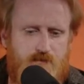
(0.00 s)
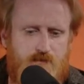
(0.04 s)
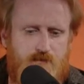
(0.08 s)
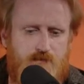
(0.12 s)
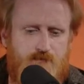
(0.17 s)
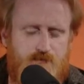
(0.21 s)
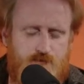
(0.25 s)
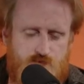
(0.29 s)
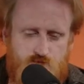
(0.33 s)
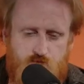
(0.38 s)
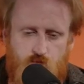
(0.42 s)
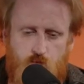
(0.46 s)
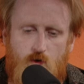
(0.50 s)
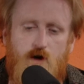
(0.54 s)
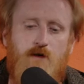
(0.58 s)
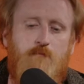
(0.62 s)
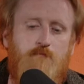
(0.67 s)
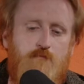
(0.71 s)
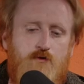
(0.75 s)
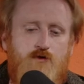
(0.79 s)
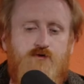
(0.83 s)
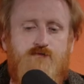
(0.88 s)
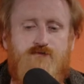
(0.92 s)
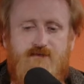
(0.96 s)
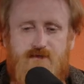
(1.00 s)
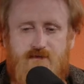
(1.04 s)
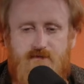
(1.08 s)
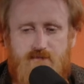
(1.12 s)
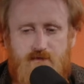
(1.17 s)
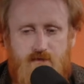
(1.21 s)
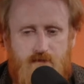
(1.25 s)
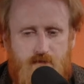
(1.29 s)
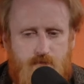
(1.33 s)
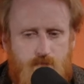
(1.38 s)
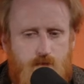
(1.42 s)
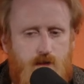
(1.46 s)
there's one movie
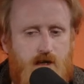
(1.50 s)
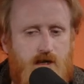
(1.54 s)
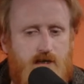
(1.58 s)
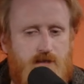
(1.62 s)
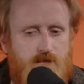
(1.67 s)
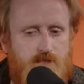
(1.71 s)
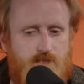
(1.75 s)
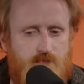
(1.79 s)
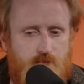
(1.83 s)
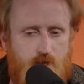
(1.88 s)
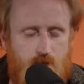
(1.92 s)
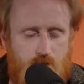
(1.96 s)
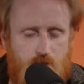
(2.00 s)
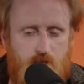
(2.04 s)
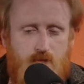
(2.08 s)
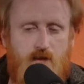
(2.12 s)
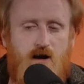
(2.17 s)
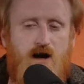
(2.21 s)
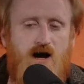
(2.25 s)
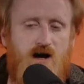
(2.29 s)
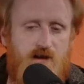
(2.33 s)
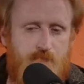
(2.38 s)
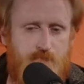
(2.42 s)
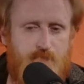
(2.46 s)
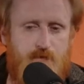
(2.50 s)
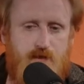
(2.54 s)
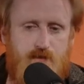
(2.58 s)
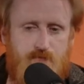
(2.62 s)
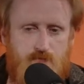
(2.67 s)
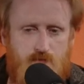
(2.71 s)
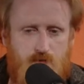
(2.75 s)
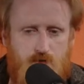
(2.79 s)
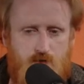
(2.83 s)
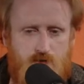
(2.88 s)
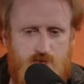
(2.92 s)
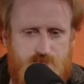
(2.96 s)
that I like a lot by
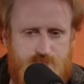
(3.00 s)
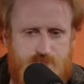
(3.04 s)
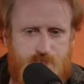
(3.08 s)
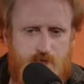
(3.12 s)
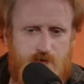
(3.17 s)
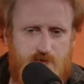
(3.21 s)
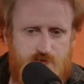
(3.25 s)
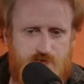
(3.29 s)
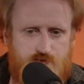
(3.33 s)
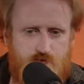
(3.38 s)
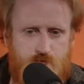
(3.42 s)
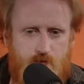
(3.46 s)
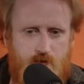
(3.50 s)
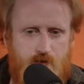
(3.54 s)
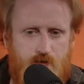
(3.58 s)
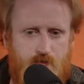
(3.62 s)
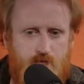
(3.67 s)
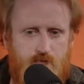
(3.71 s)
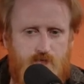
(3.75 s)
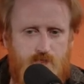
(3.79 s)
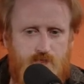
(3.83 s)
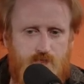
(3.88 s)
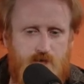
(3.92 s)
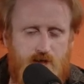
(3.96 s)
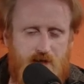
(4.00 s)
Lars von Trier,